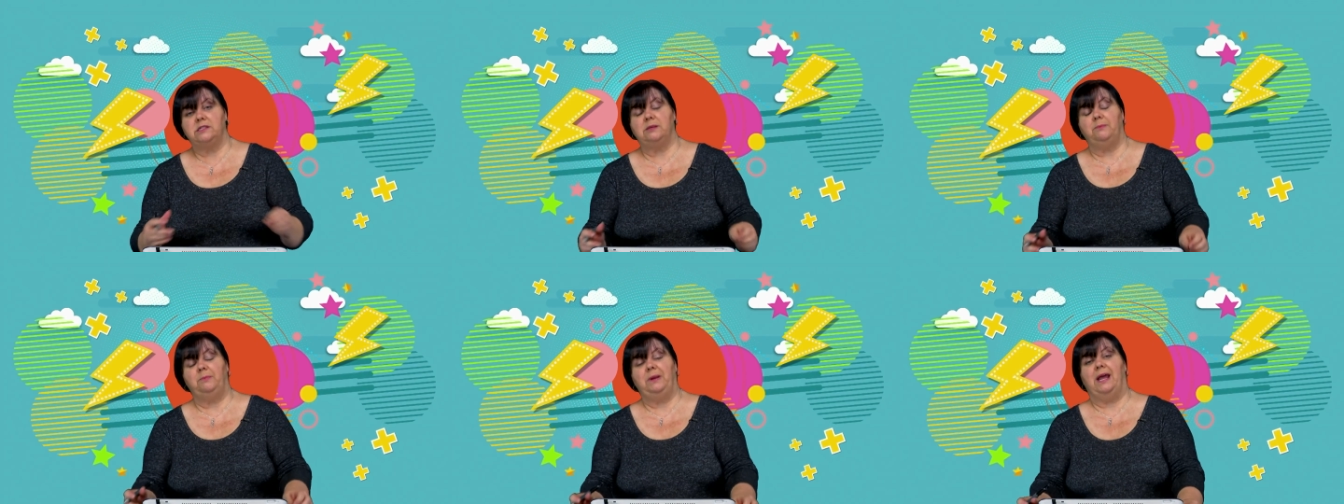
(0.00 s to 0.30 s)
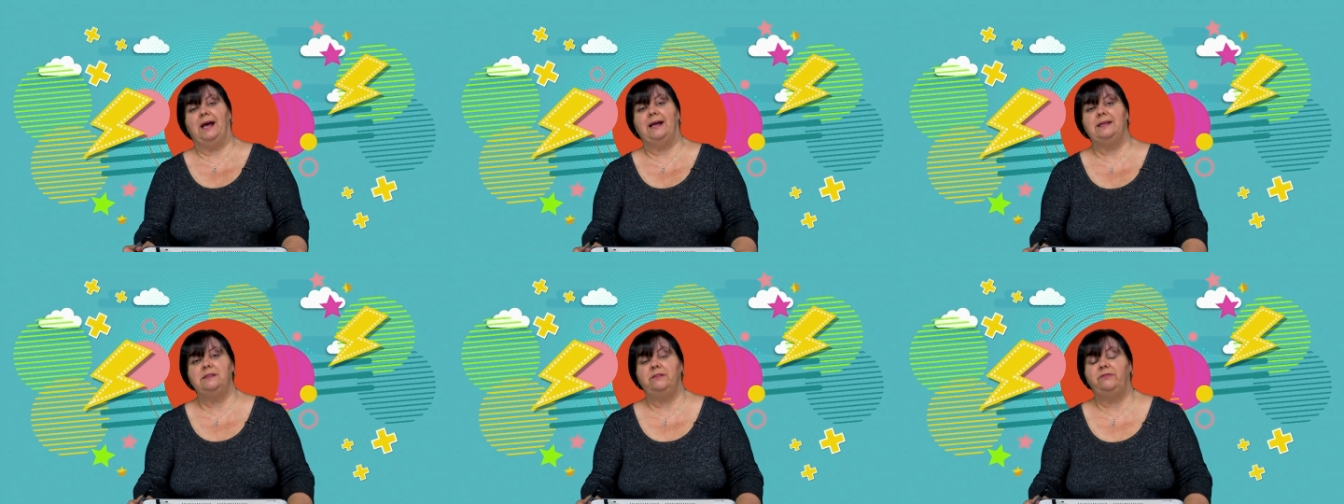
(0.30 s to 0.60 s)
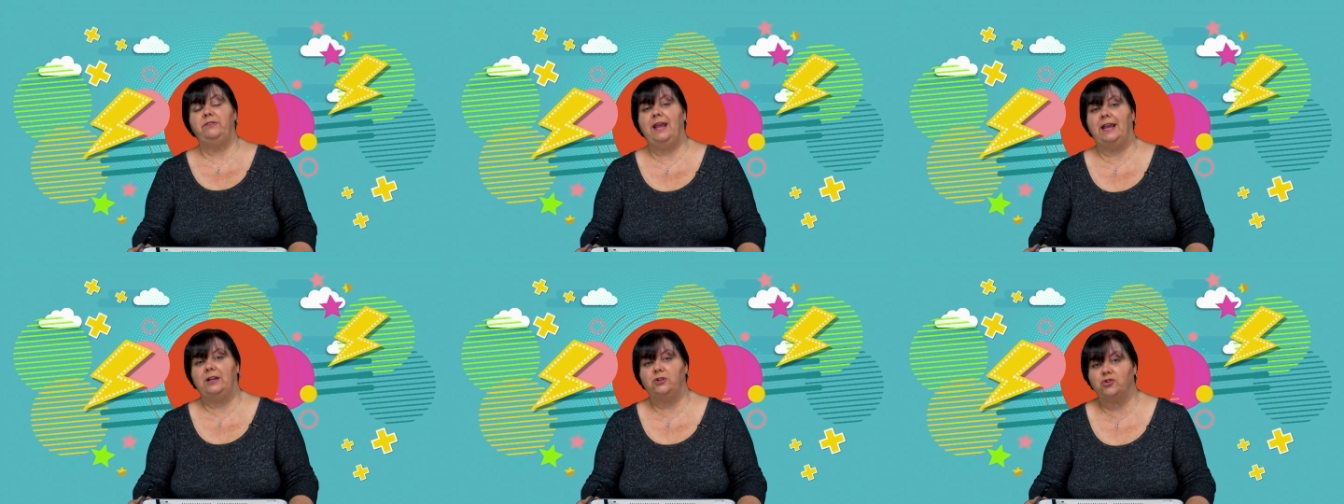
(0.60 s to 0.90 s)
our supplies
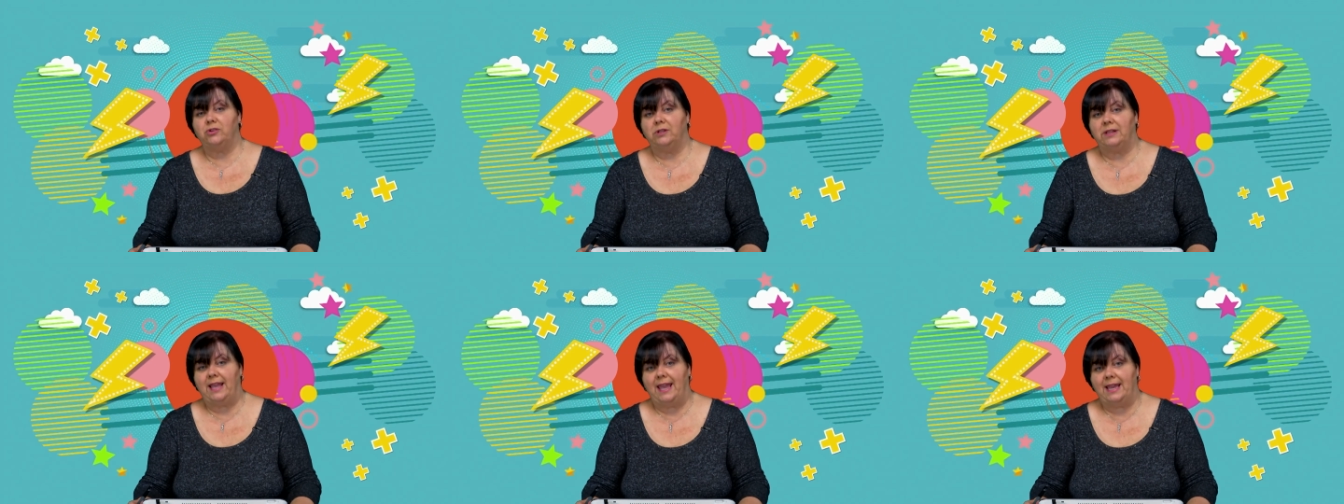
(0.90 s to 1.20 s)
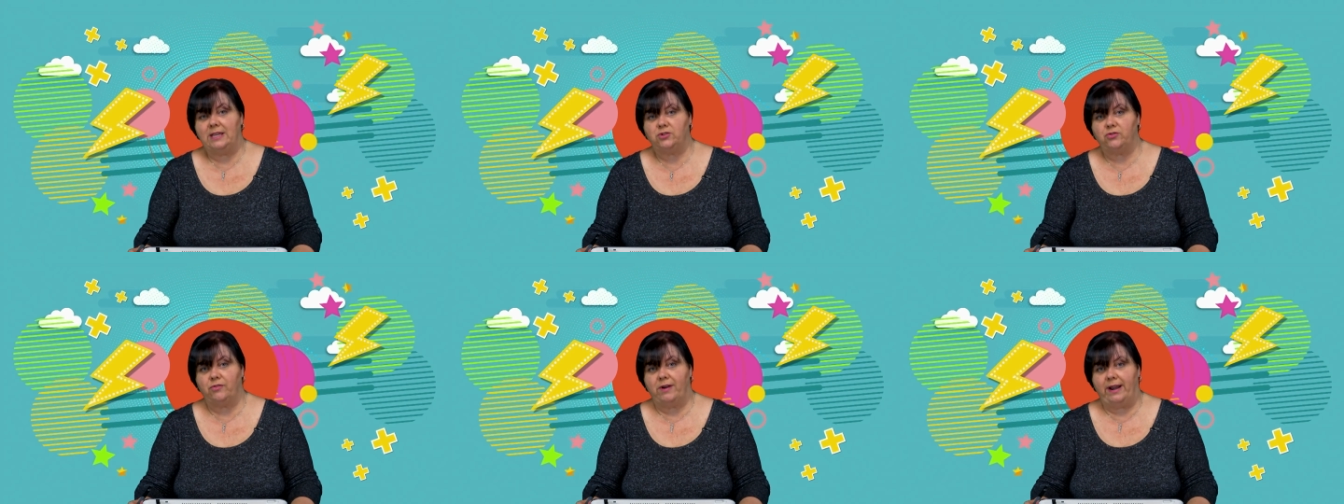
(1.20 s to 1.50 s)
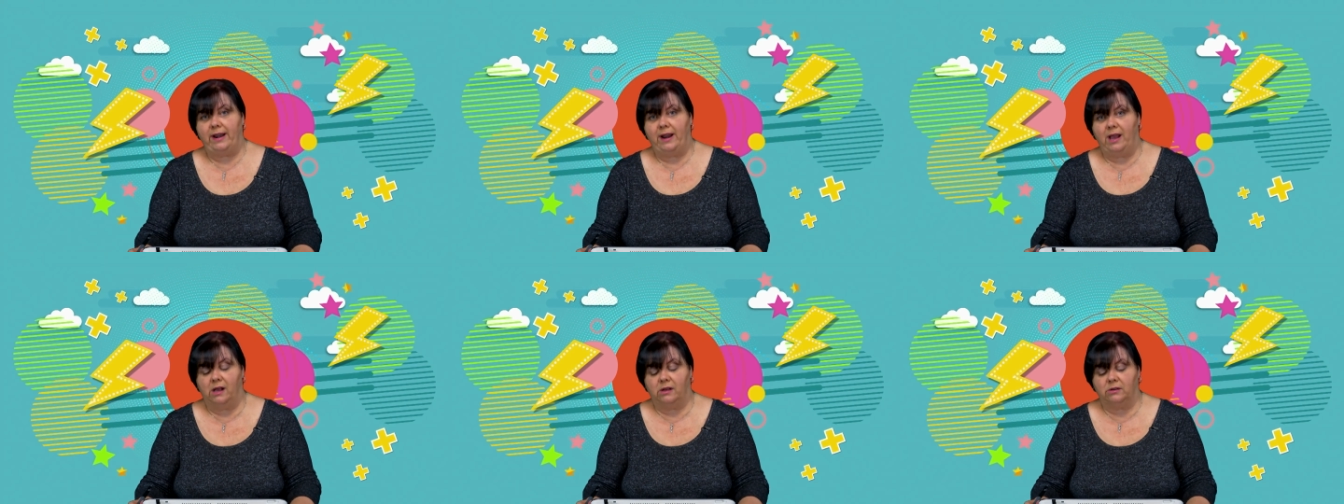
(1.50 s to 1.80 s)
of natural gas
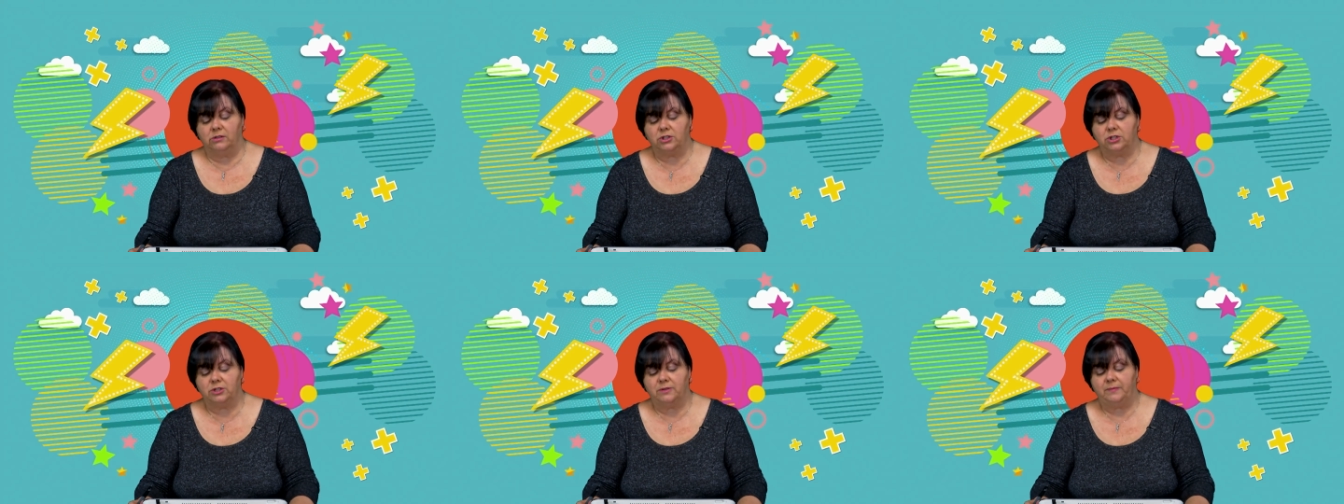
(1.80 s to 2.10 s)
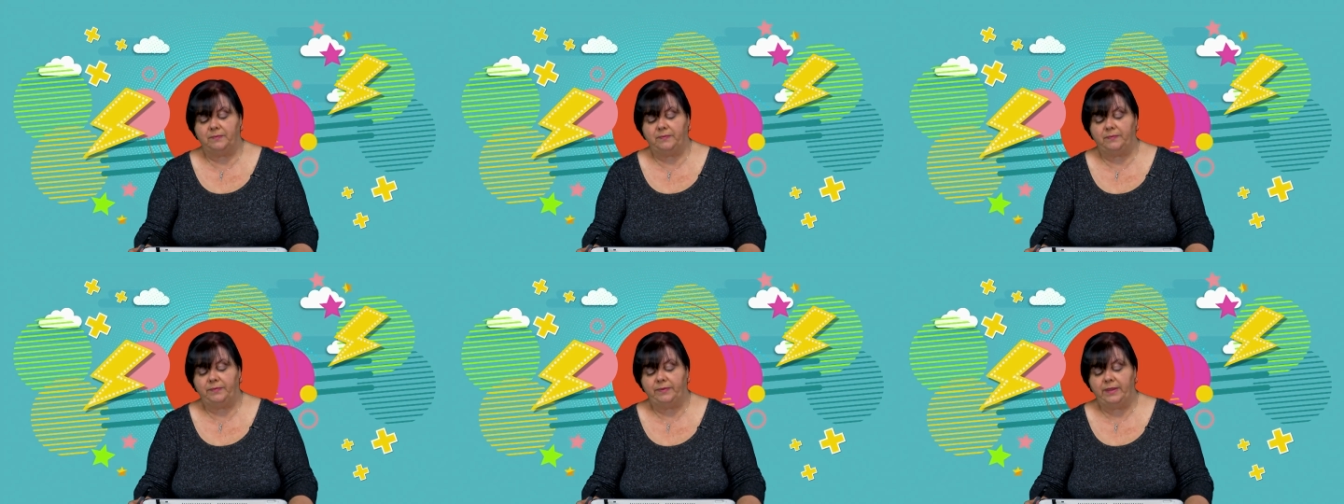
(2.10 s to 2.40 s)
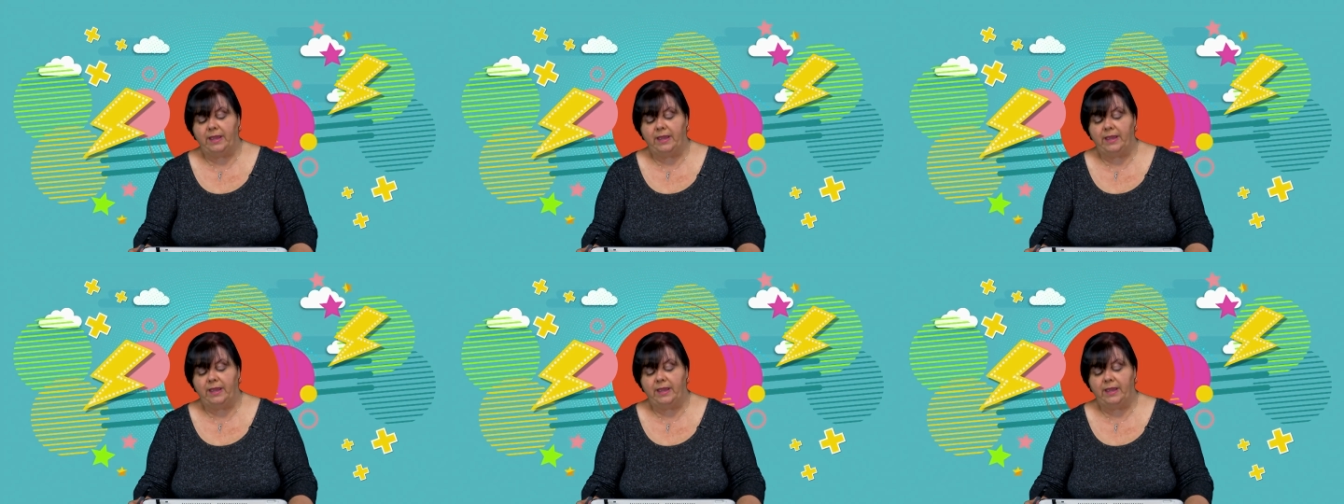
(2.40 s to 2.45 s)
run out.